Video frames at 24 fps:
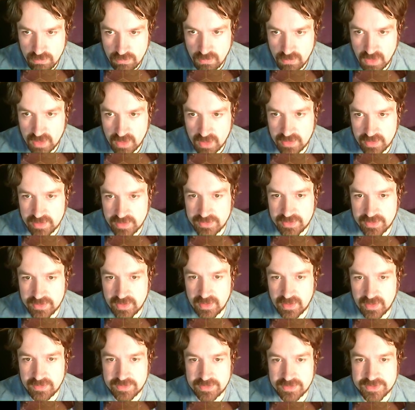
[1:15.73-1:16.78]
This
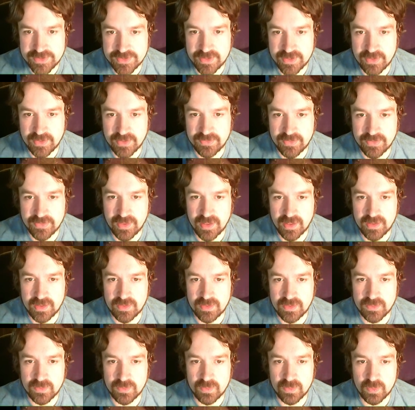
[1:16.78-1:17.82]
of itself kind
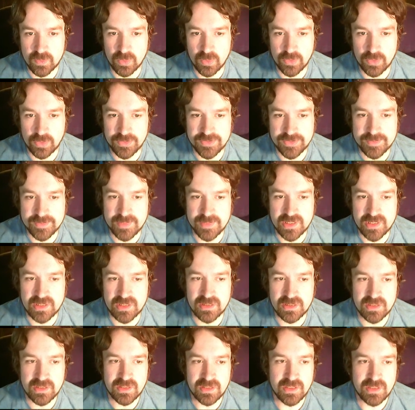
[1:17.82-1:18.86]
of worries me.
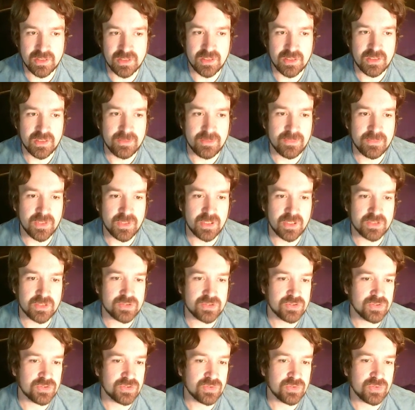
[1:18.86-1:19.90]
Not
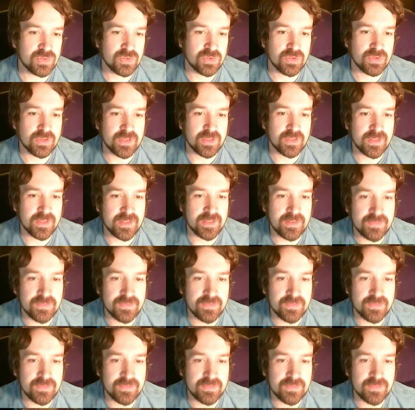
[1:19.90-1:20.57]
sure if